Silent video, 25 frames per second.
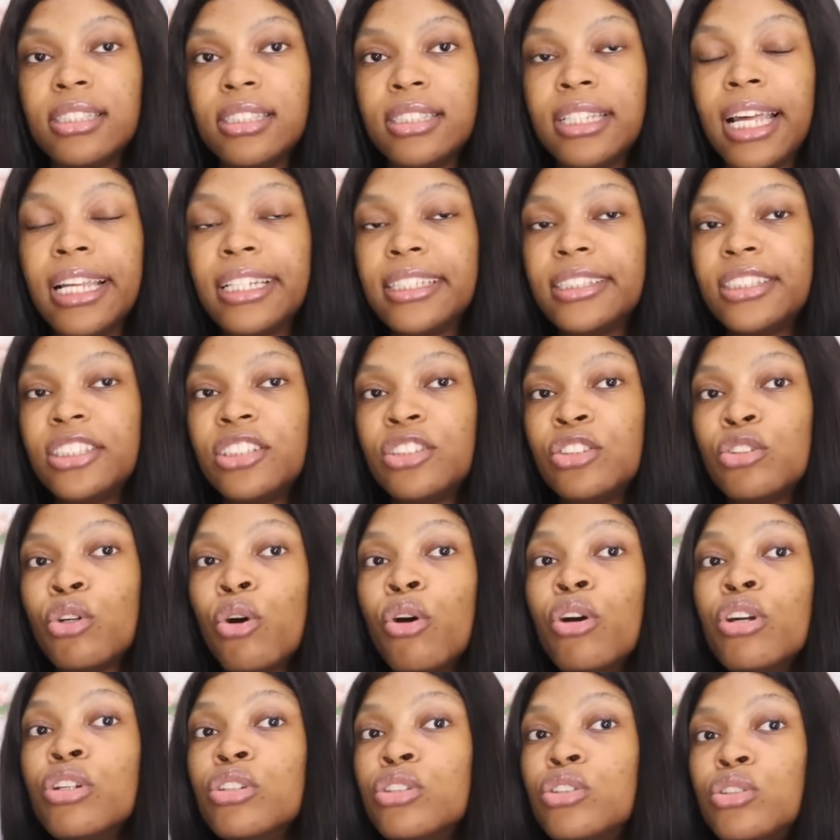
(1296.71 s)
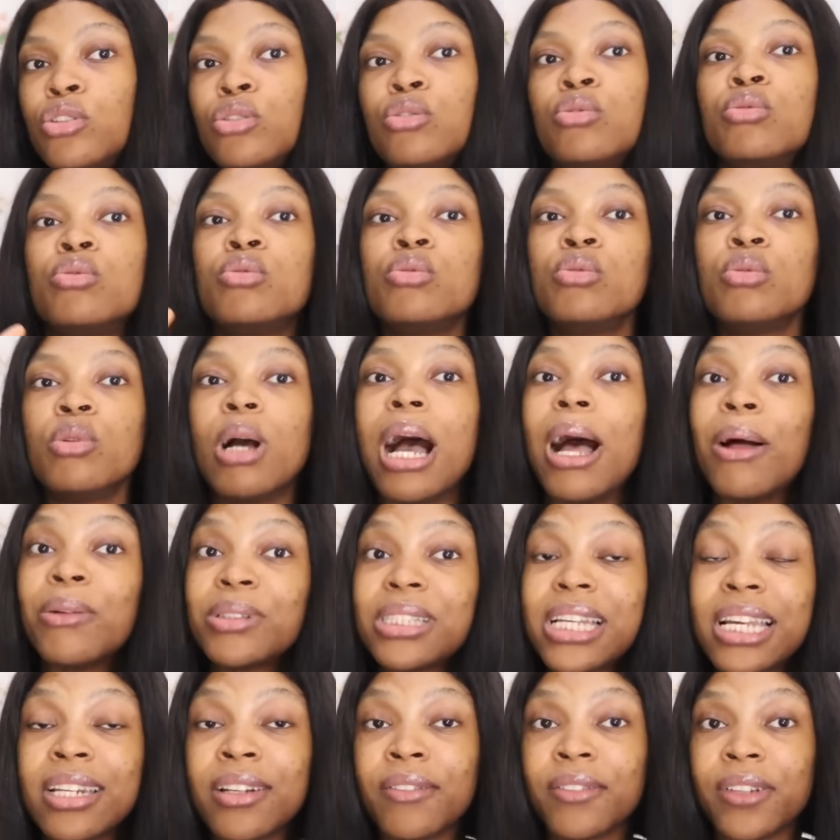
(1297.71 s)
that she's going to
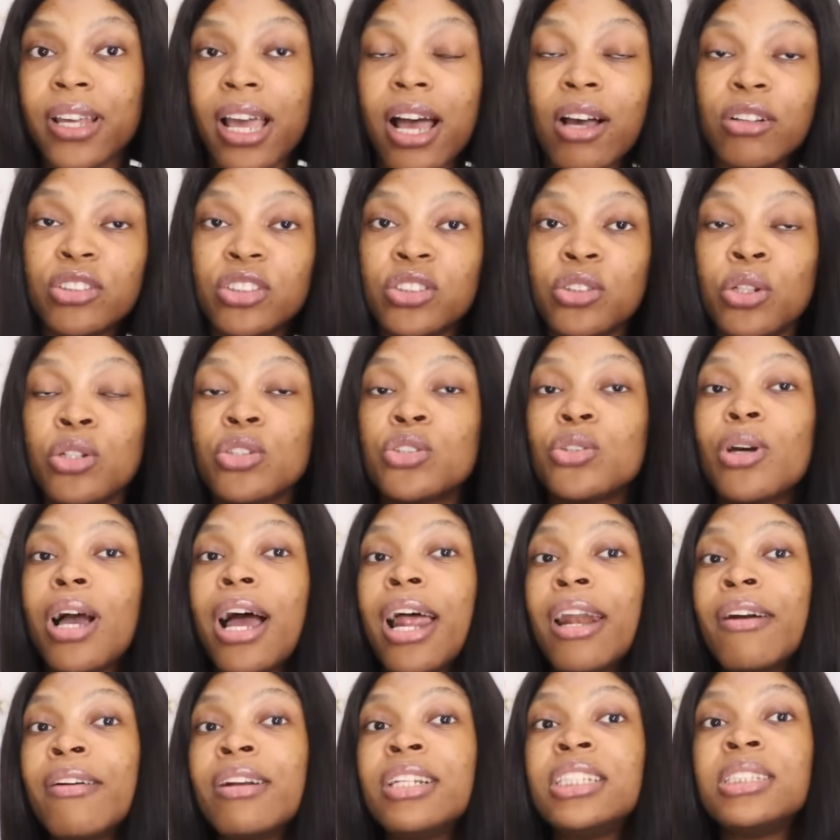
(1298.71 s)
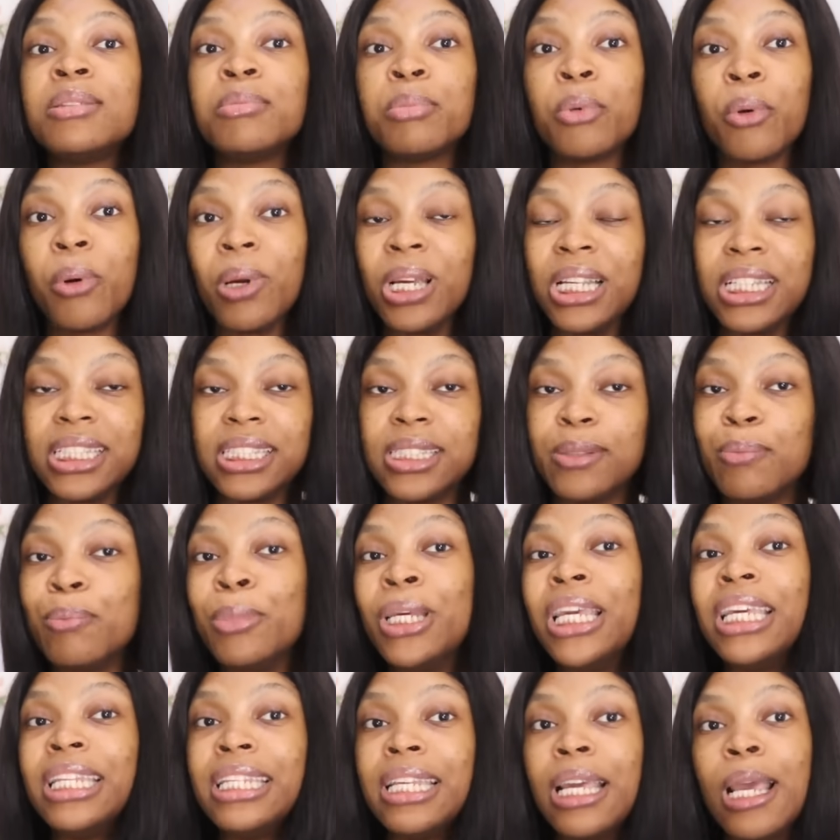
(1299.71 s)
outside of the house she's going to arrange boys
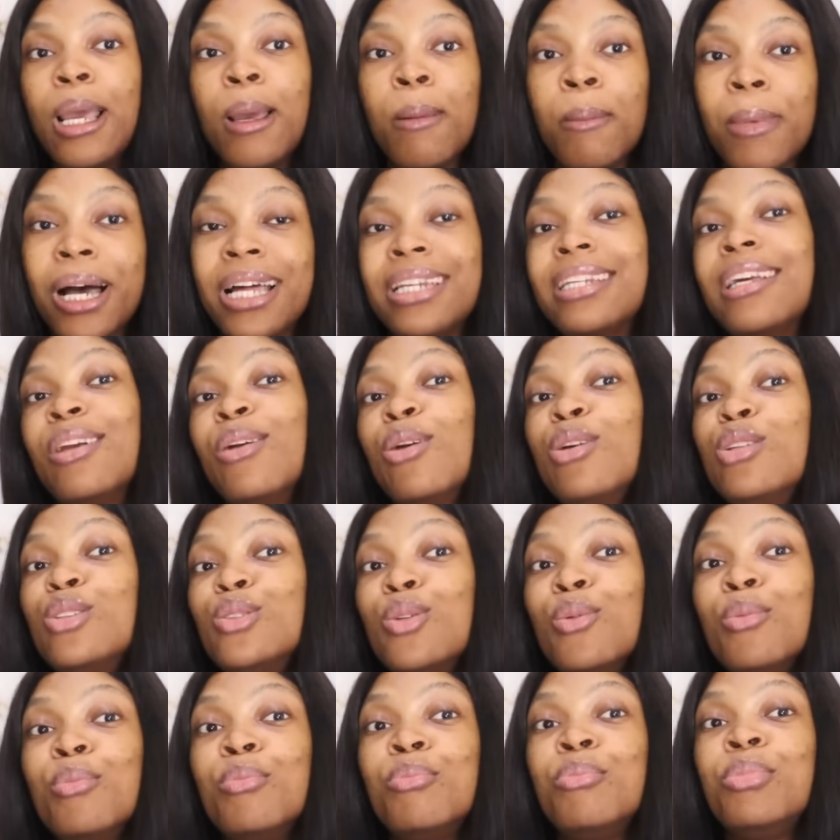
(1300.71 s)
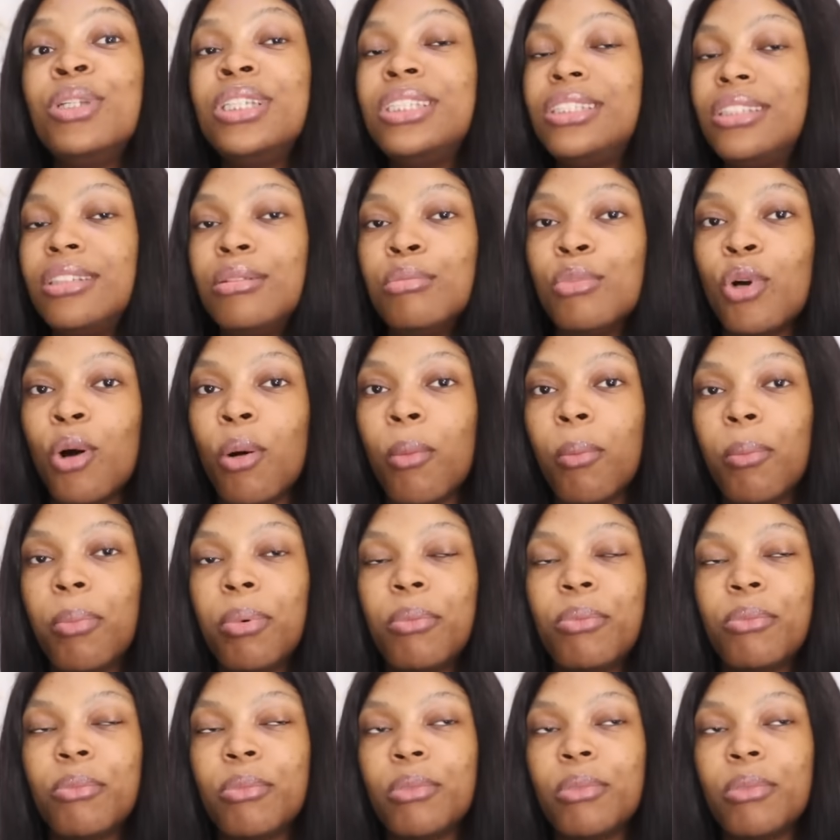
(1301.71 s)
pay them and they're going to beat him up